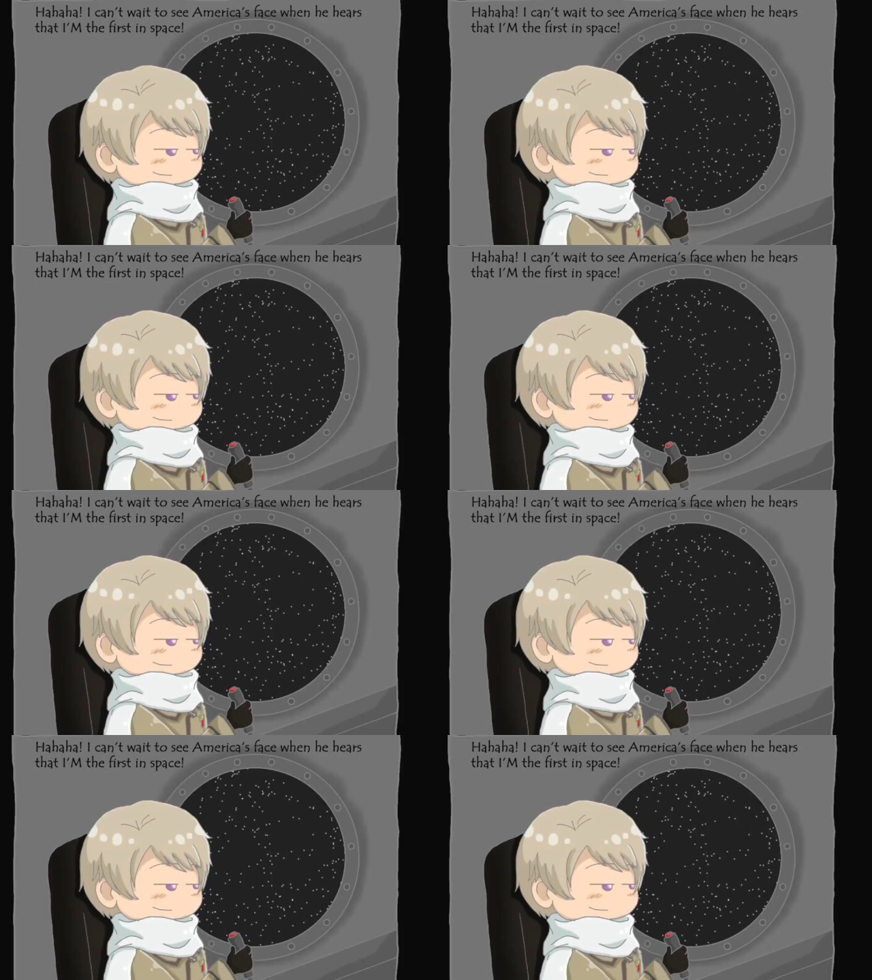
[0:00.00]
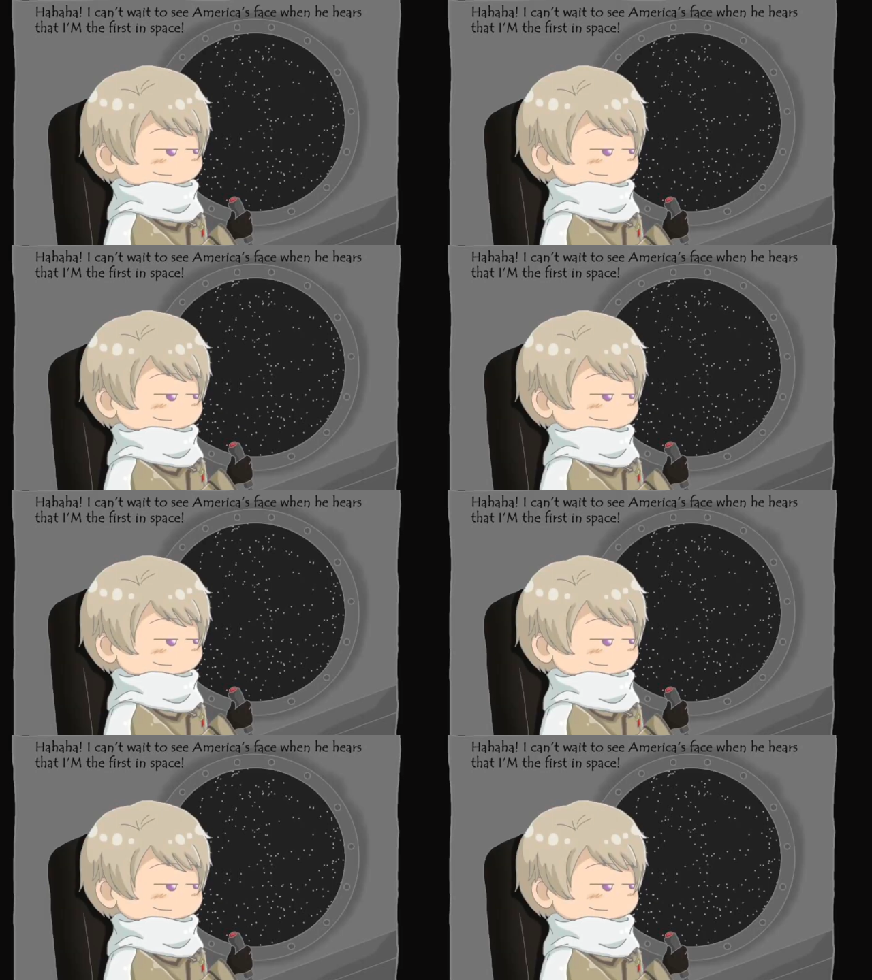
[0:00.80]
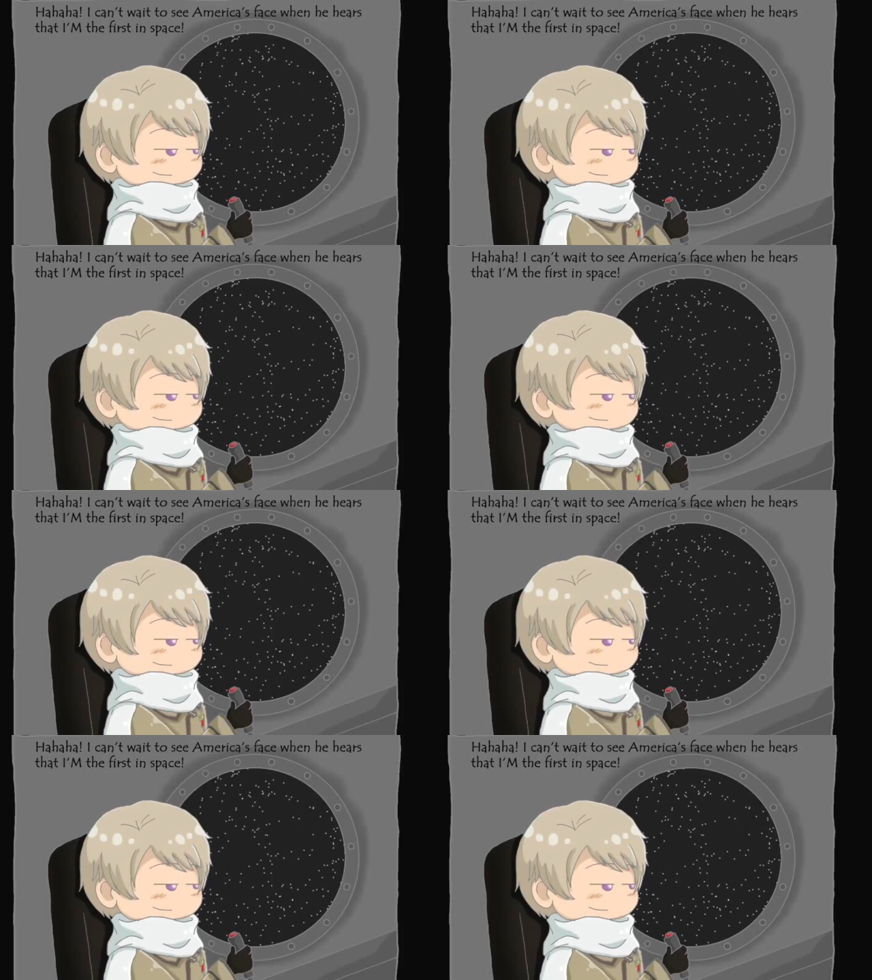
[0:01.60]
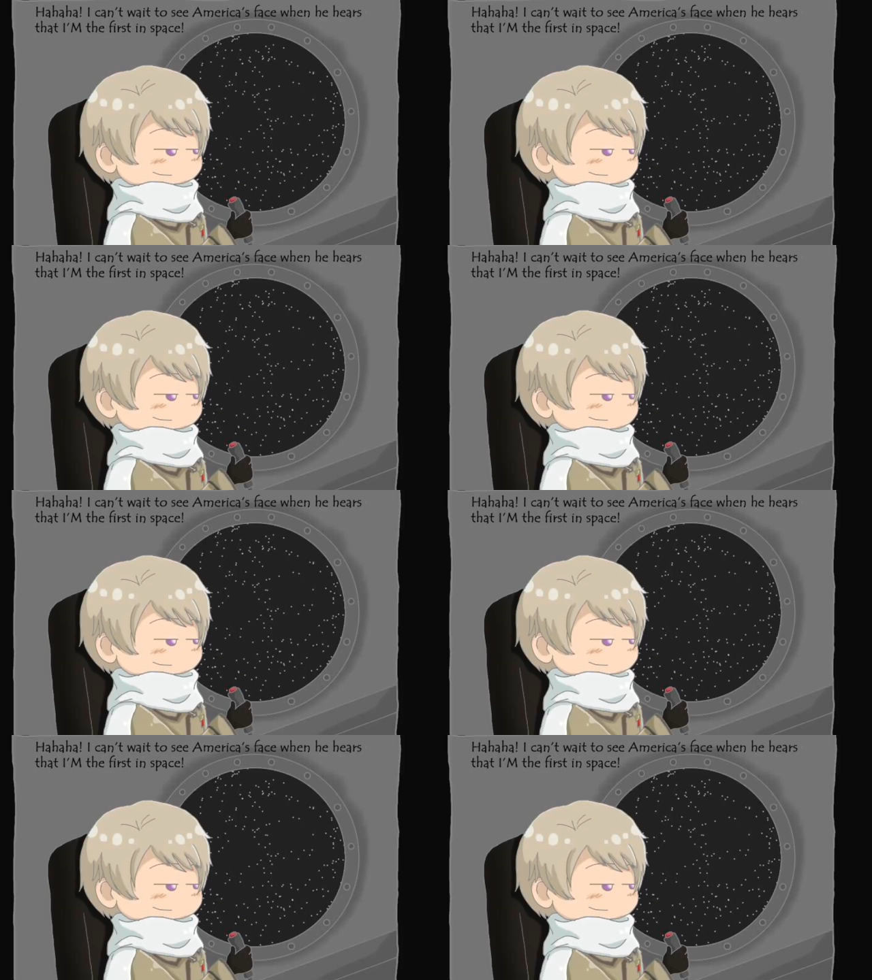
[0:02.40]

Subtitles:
Nobody's mouth can be seen.